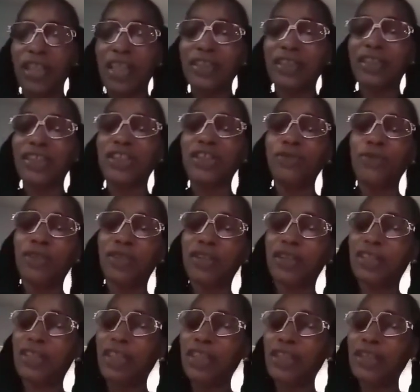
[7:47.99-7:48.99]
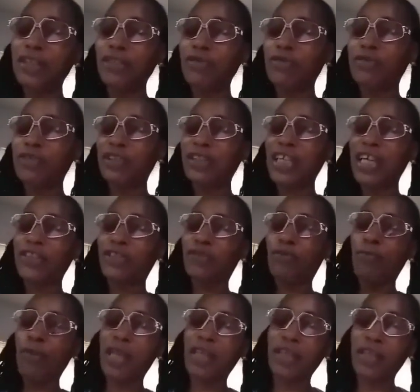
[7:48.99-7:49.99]
I see you consent. You just got to
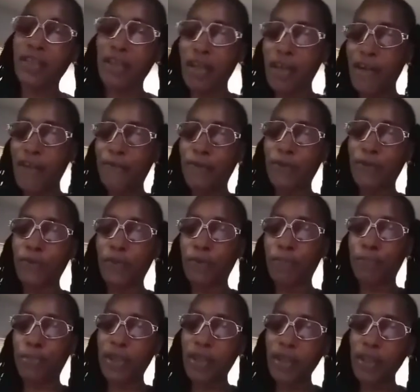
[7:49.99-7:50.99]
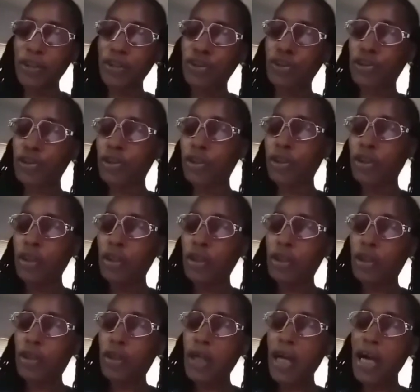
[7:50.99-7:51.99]
making love on the beach,
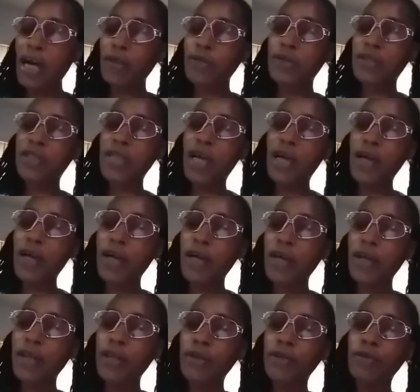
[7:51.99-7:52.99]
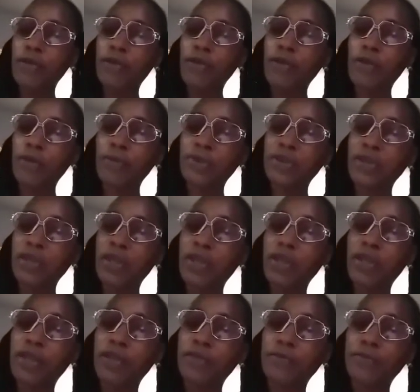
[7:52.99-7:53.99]
outside, you know what I'm
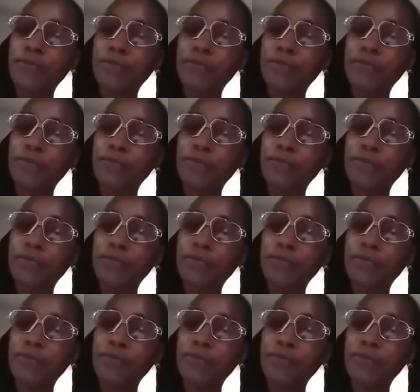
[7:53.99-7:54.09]
saying?